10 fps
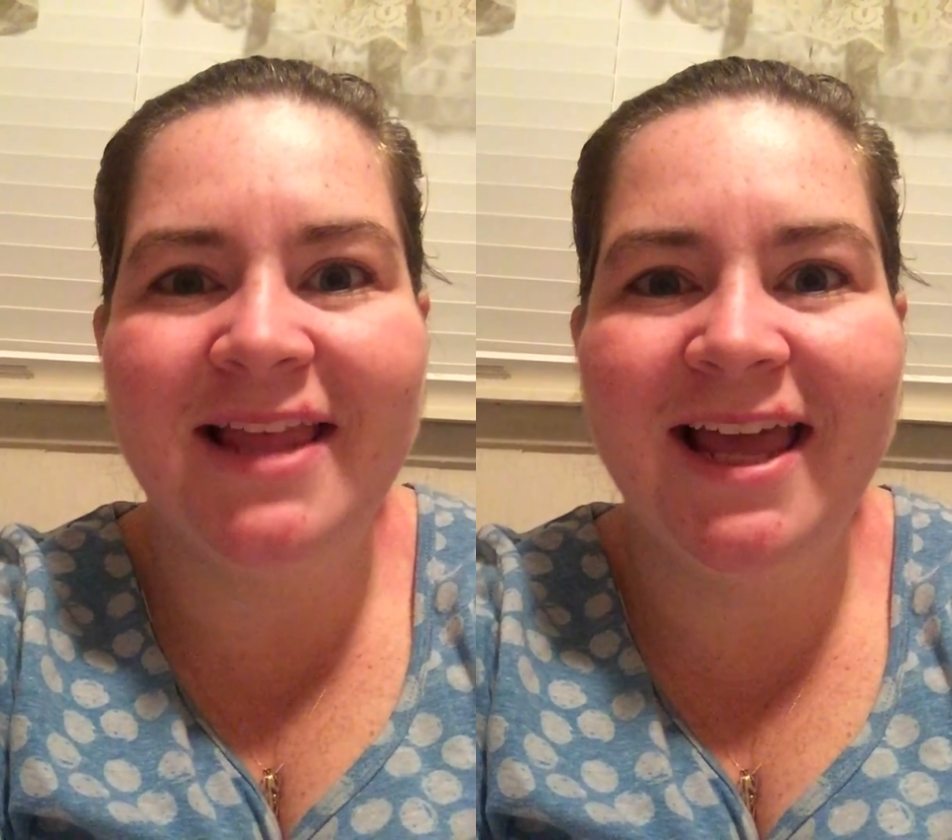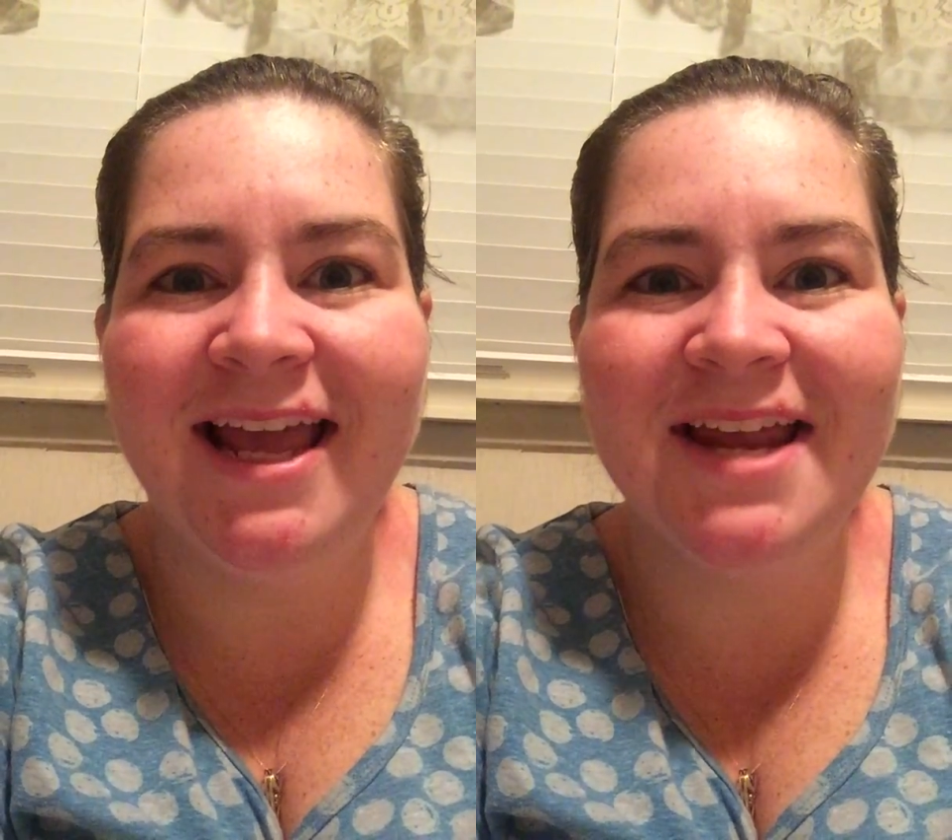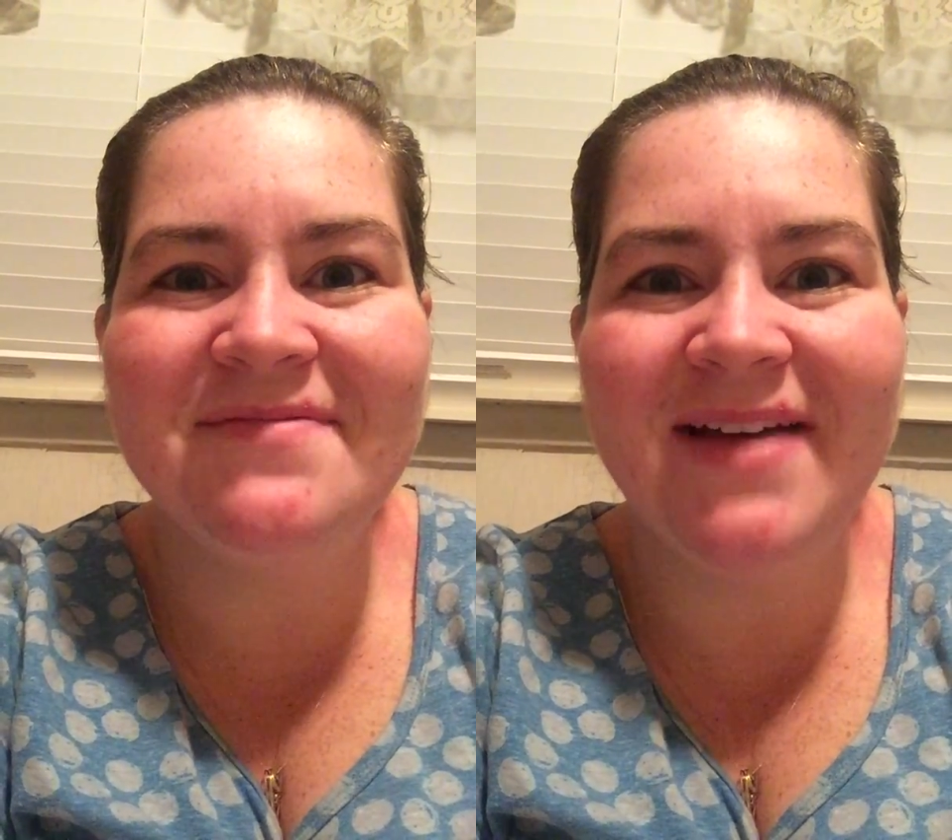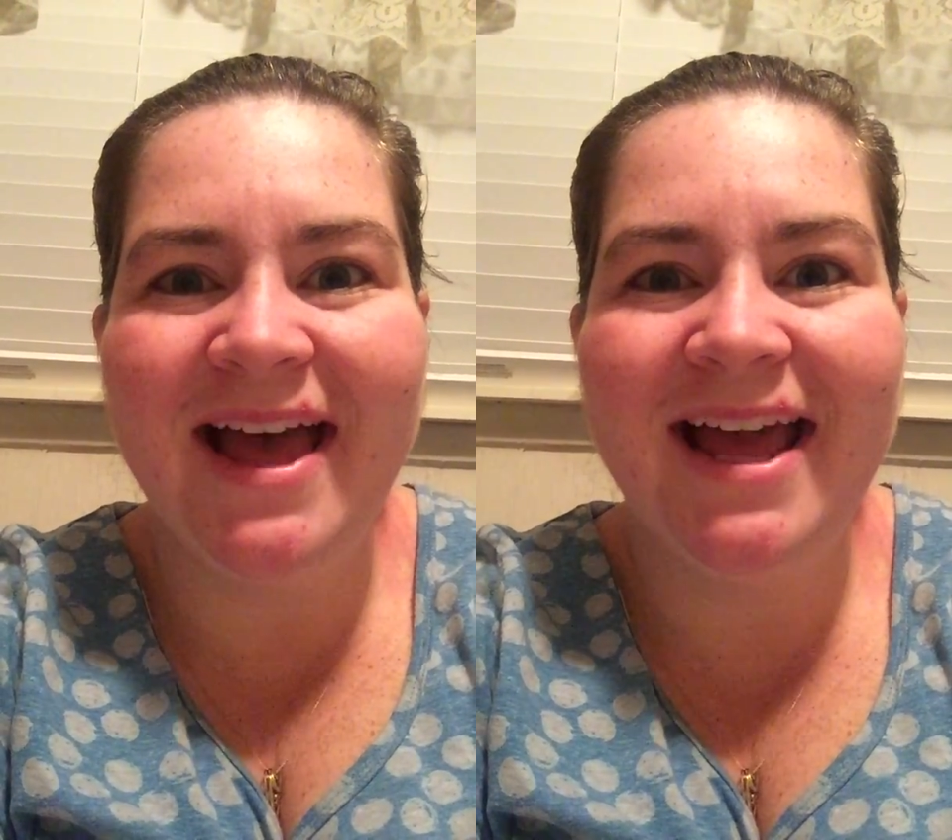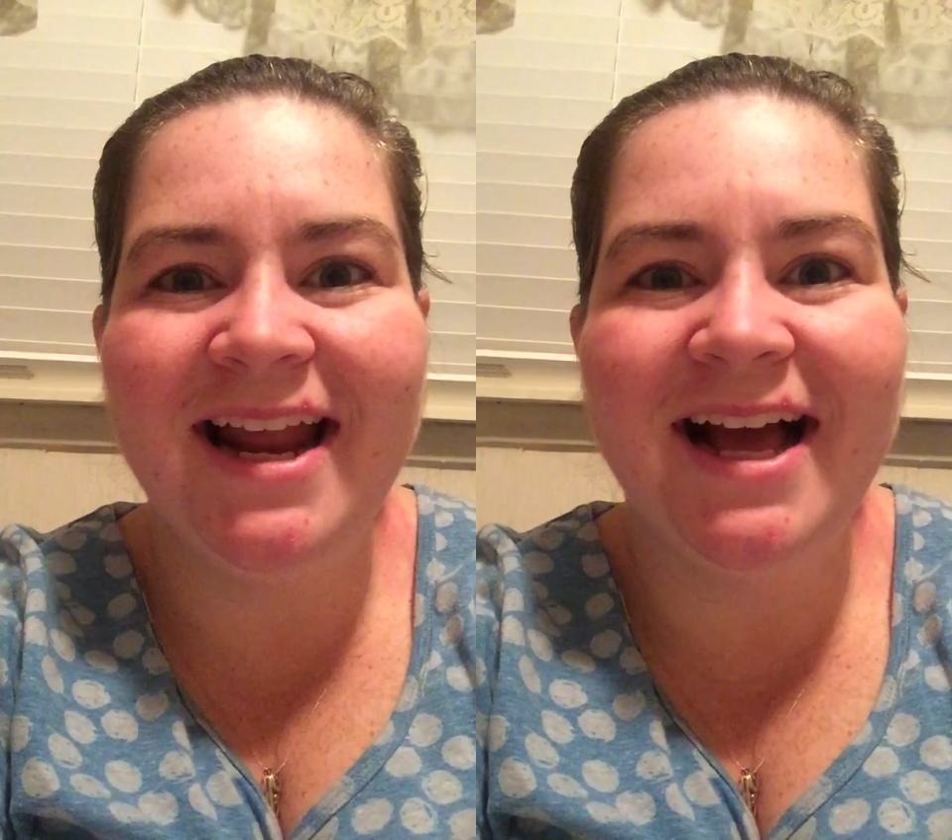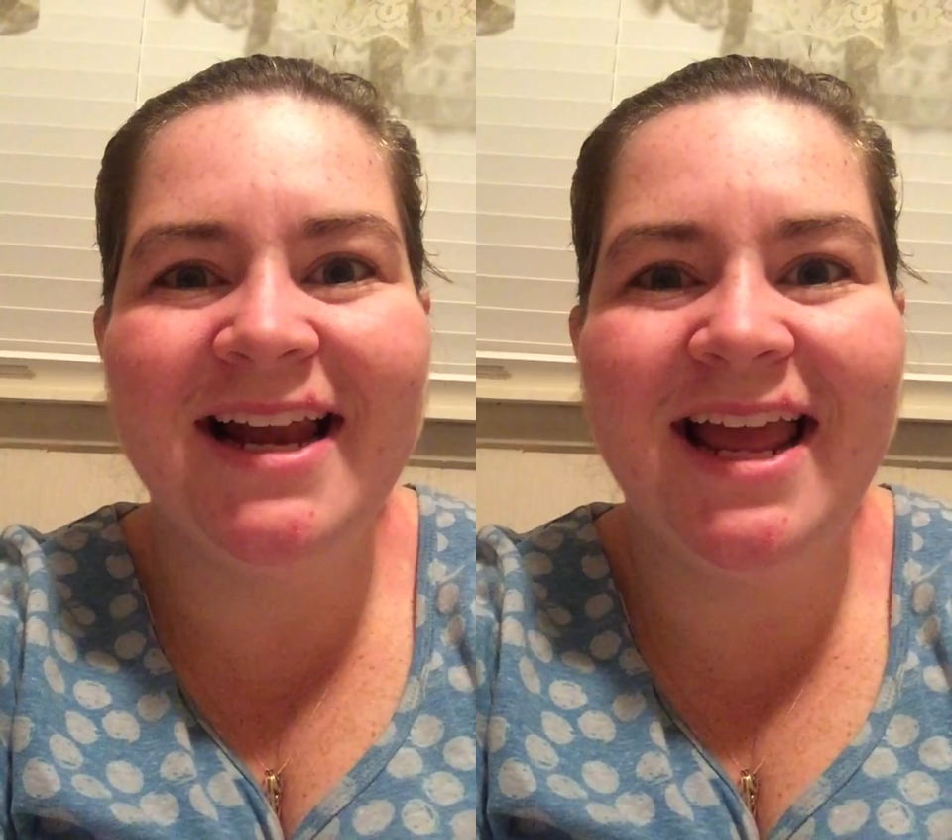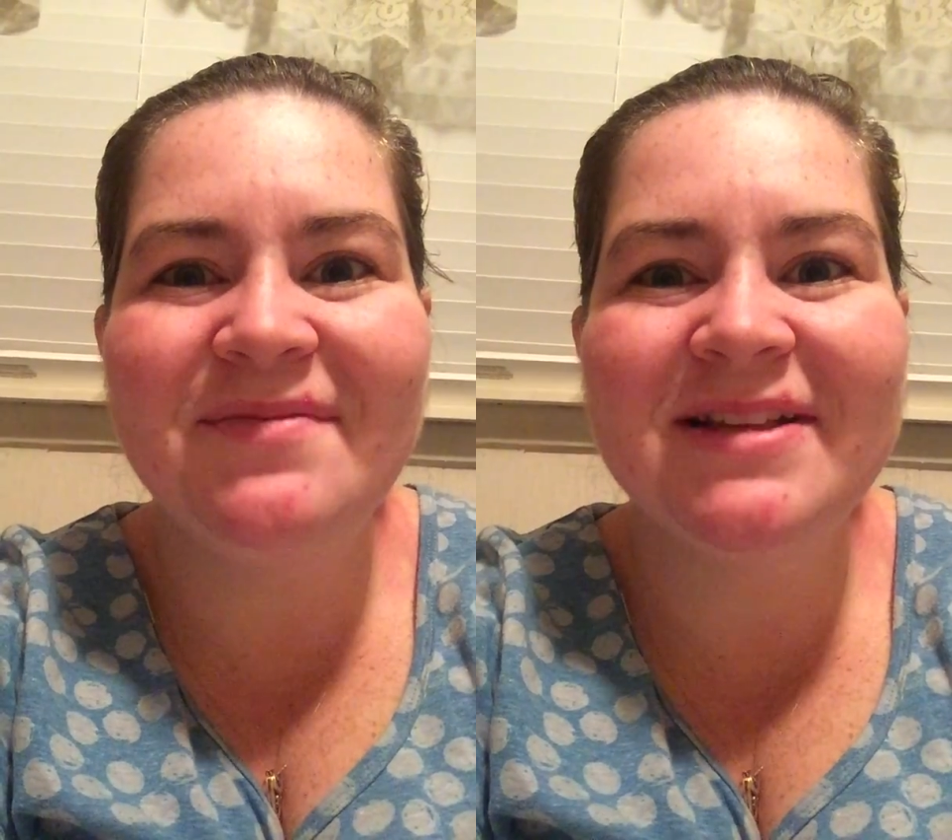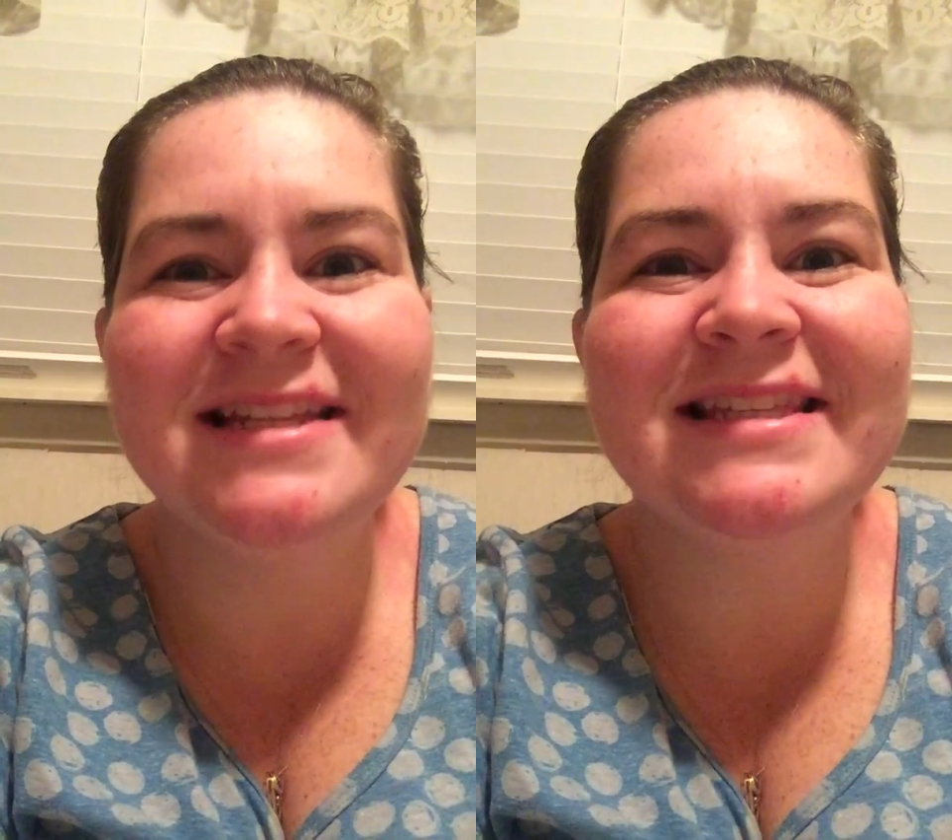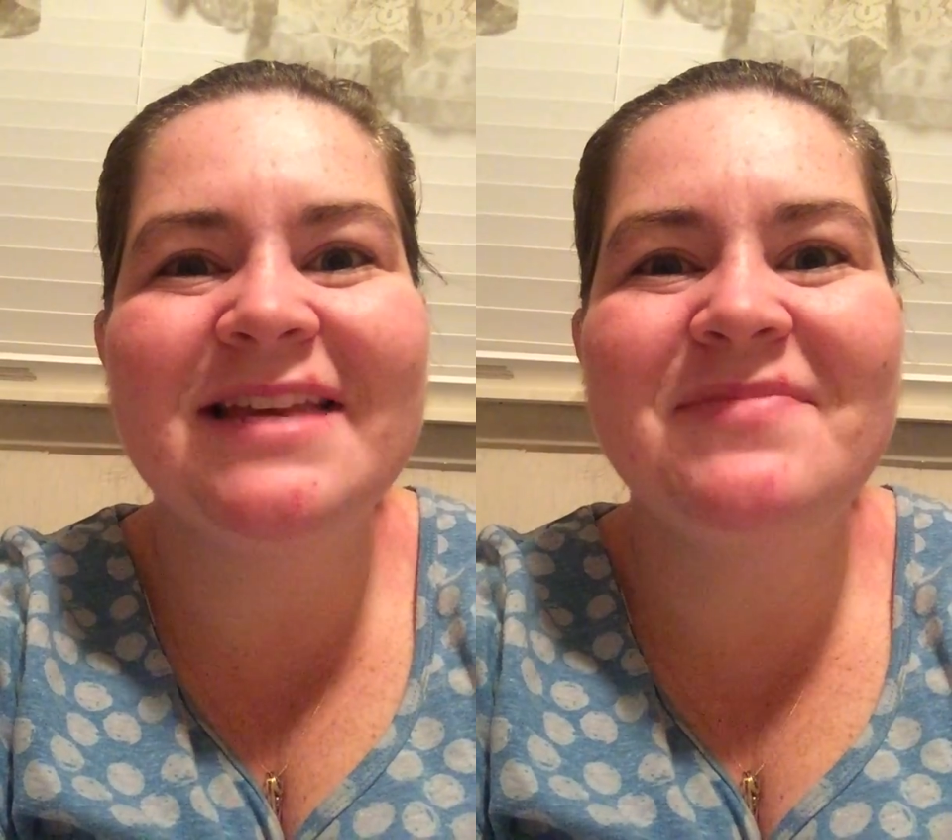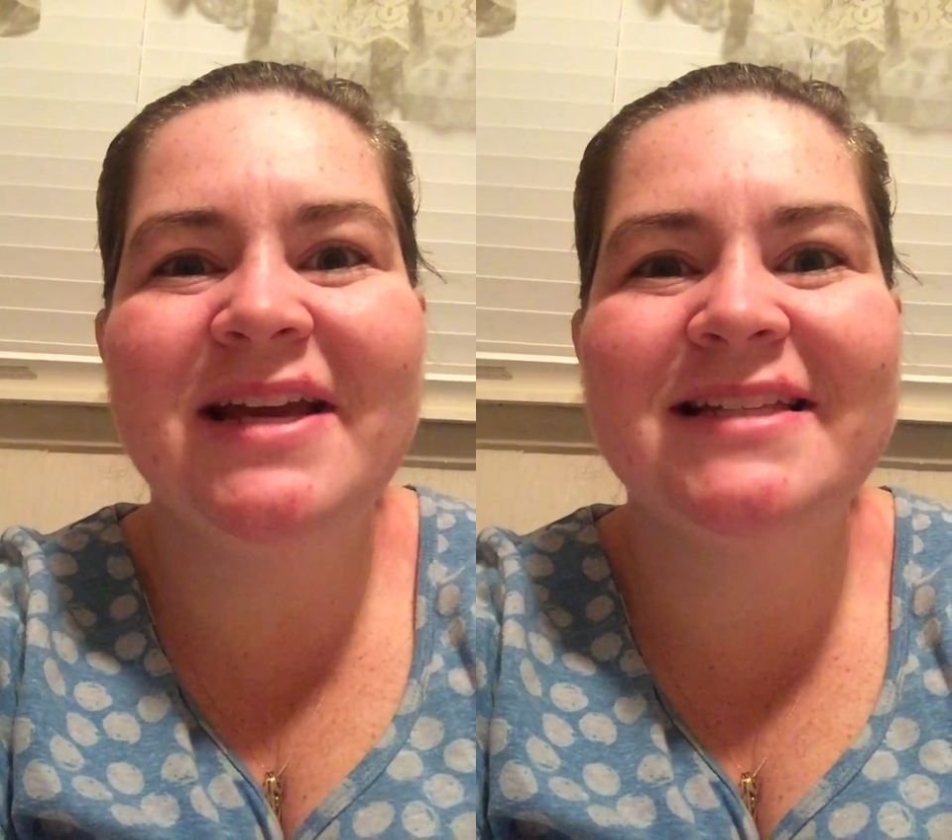laying in bed, unable to
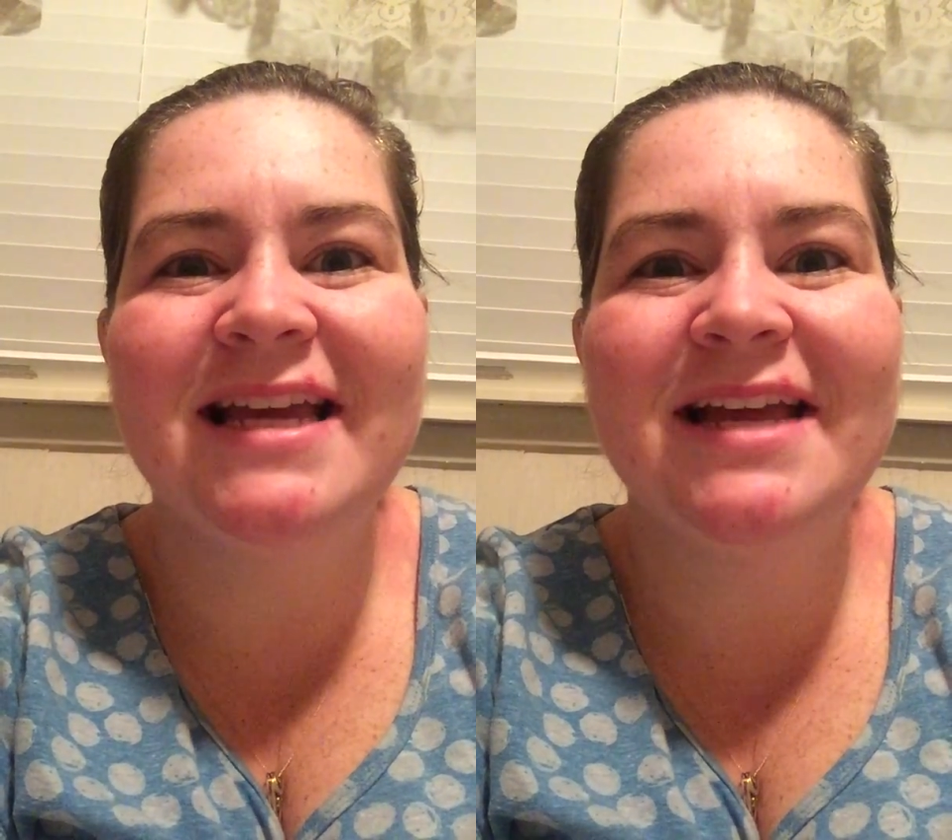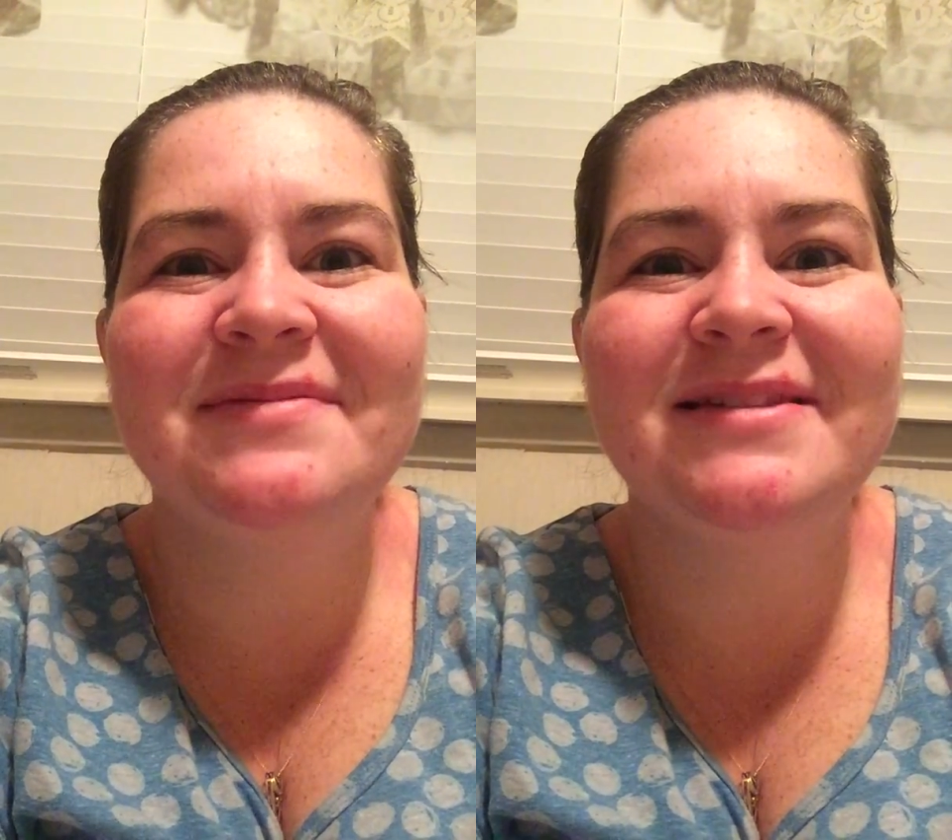sleep because I am